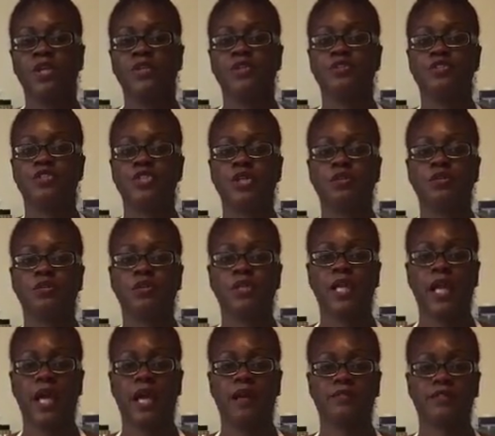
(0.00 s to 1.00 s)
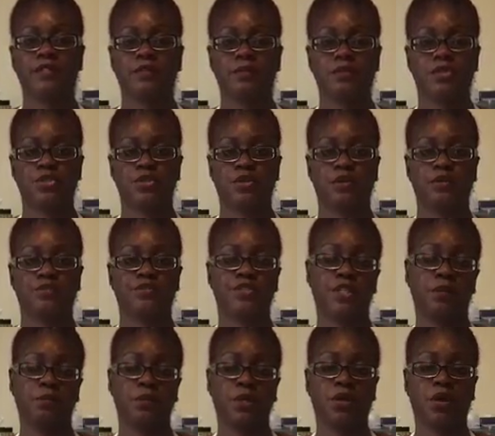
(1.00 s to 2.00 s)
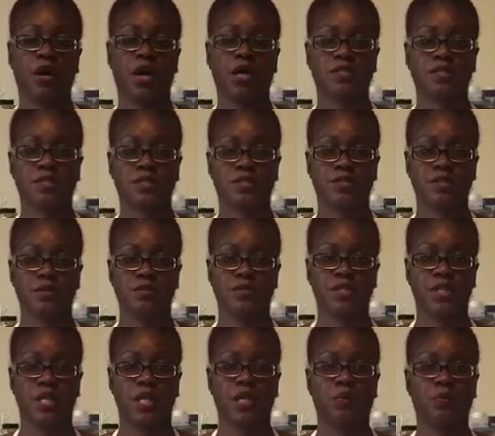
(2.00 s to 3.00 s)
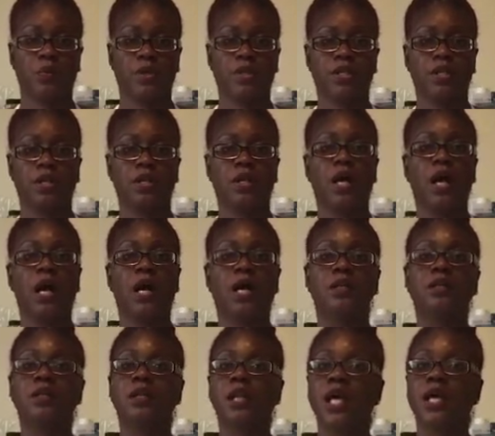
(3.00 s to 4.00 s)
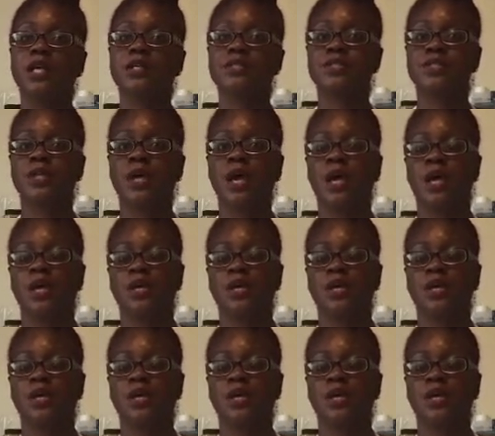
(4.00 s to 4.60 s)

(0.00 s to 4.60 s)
you generally have some sort of shipping costs associated with it, unless